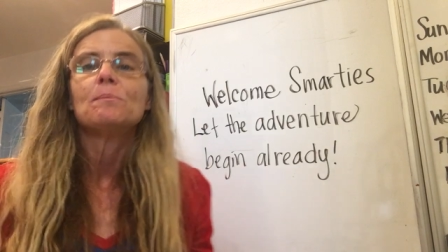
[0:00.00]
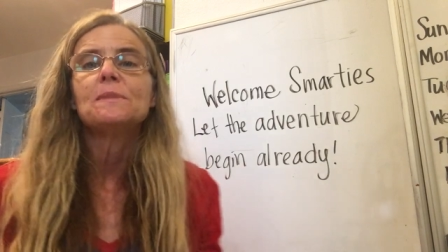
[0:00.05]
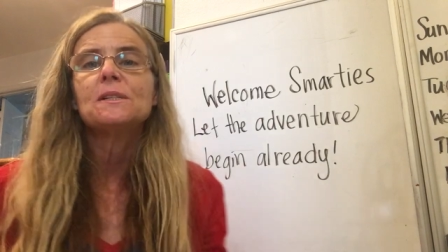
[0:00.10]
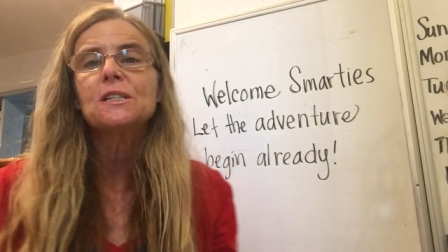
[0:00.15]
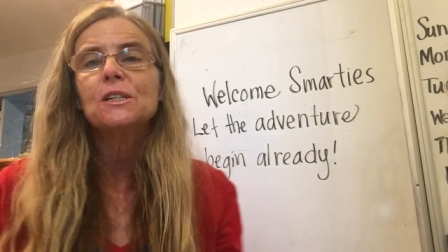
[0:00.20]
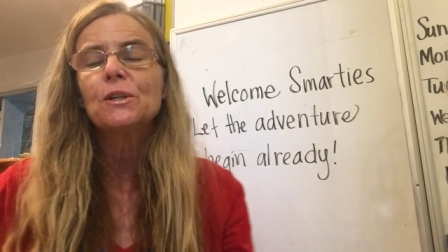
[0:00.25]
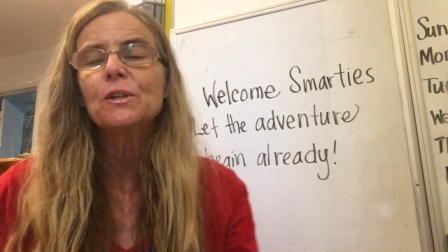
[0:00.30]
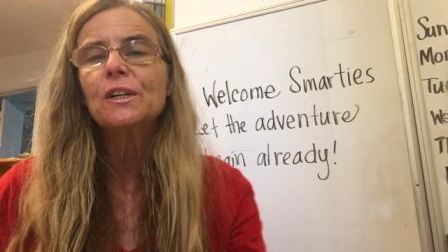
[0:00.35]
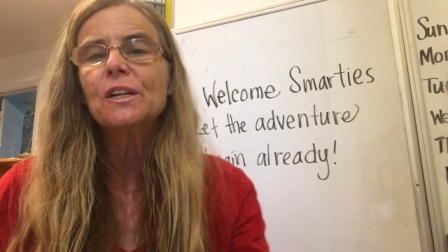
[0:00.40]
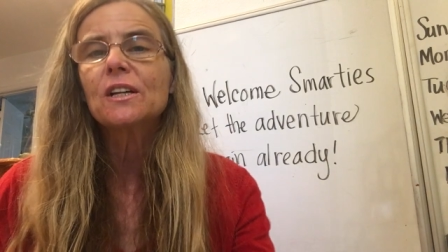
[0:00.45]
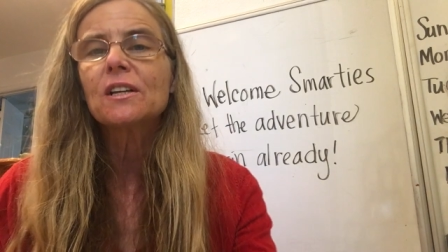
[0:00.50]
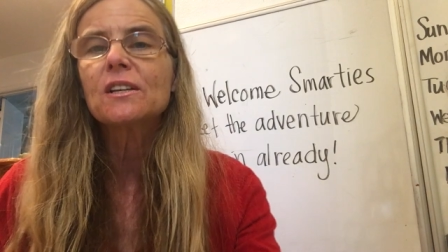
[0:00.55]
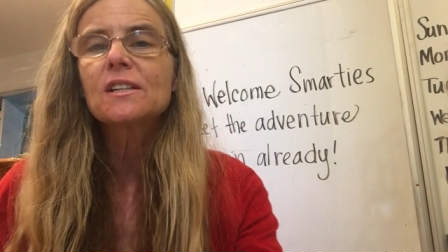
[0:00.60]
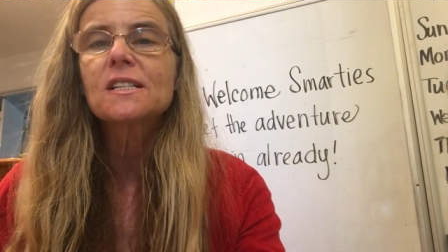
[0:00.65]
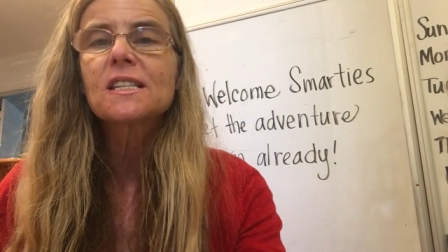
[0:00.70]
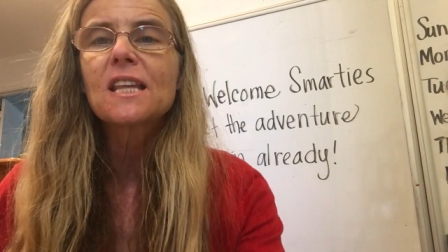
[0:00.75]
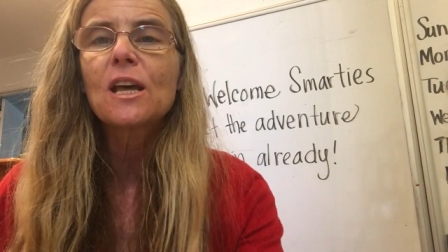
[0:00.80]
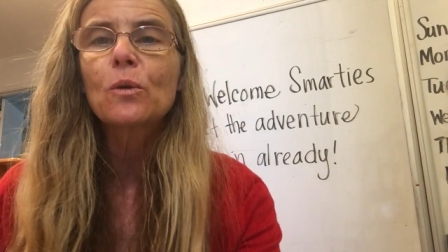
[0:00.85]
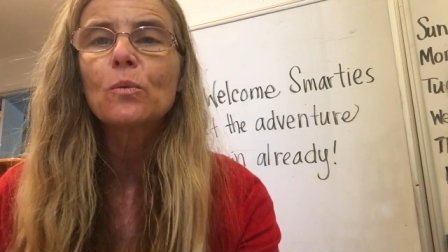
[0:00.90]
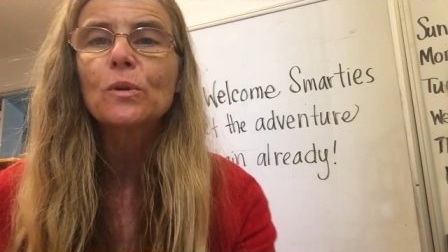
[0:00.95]

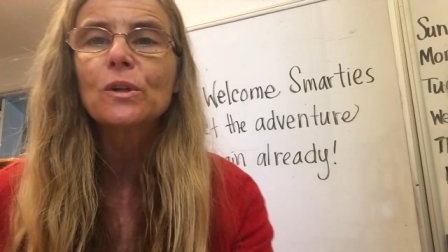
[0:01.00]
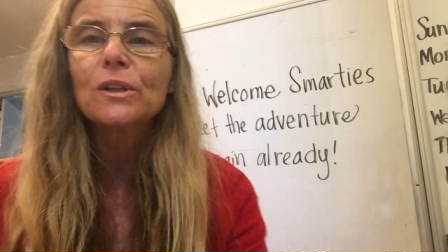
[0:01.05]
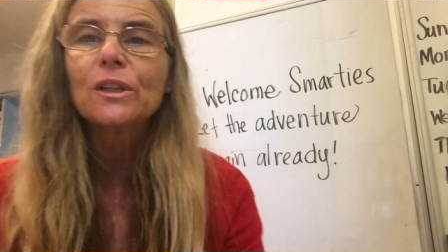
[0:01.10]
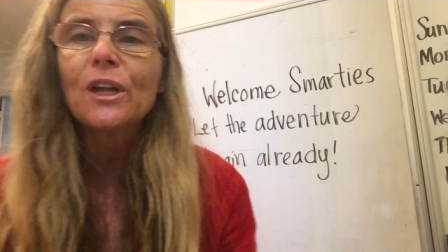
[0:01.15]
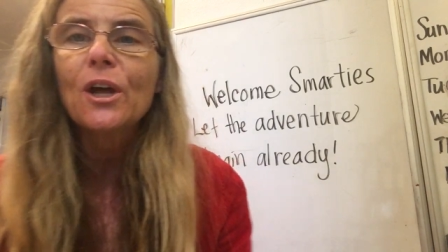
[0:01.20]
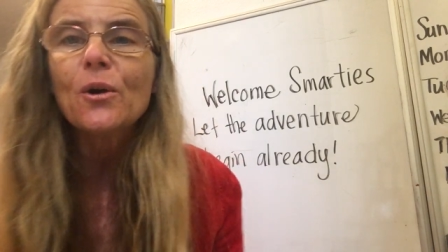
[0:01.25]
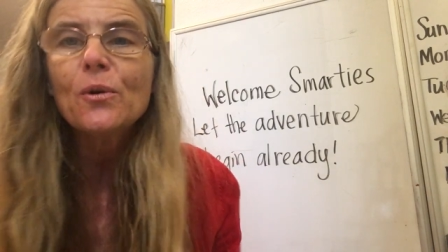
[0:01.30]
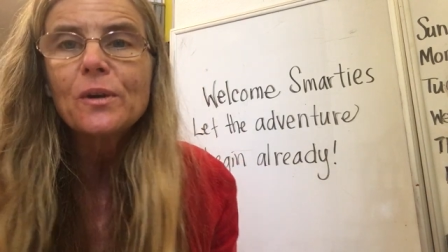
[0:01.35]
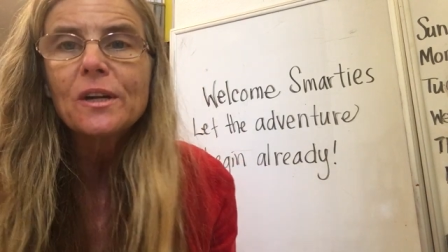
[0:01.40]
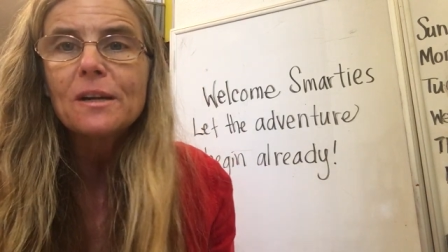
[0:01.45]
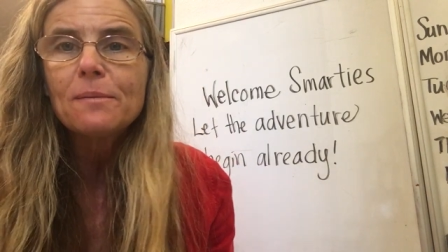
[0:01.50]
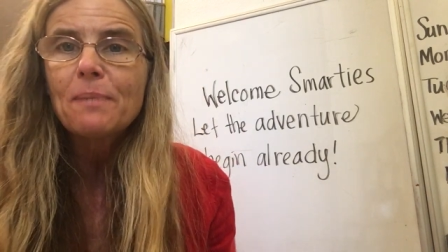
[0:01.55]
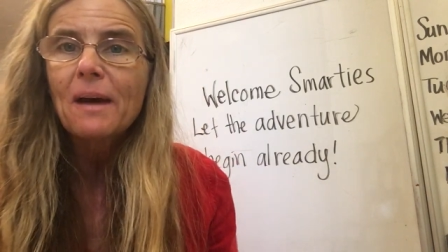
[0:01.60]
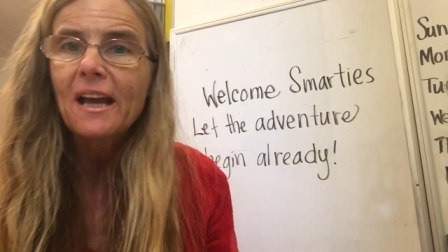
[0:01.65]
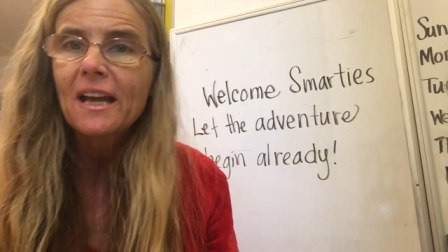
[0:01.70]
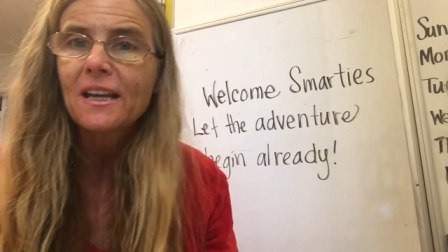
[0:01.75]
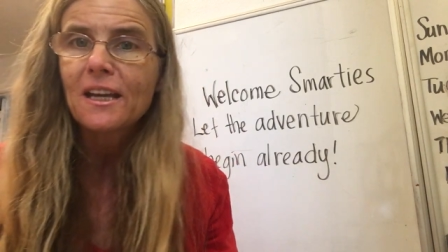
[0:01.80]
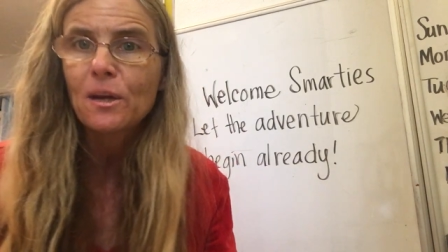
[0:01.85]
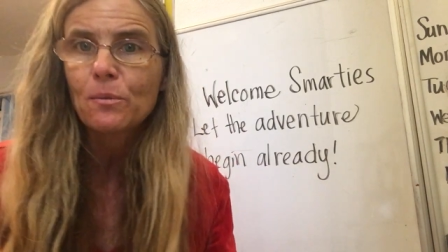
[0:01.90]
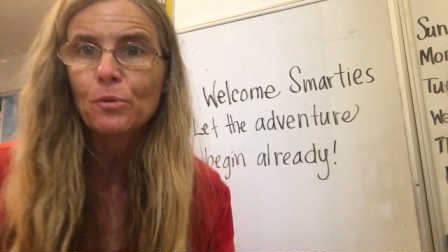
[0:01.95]
materials that were loaded
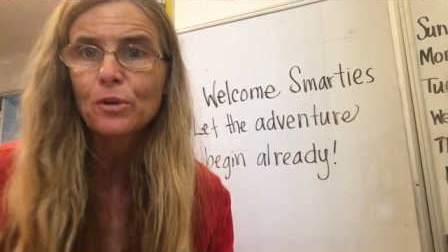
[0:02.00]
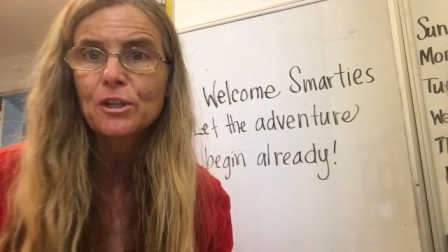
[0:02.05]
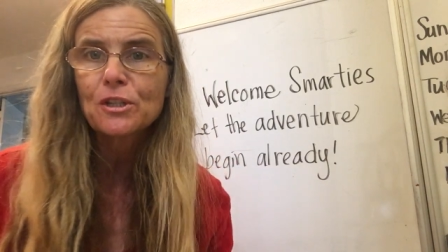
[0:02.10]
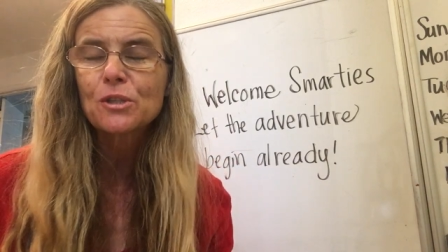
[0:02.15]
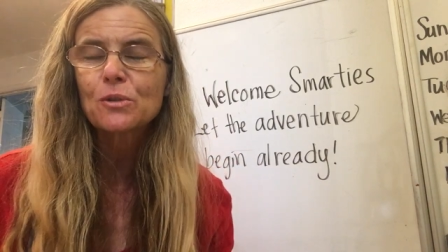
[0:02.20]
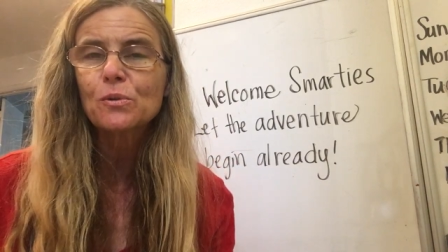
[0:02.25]
by a neighboring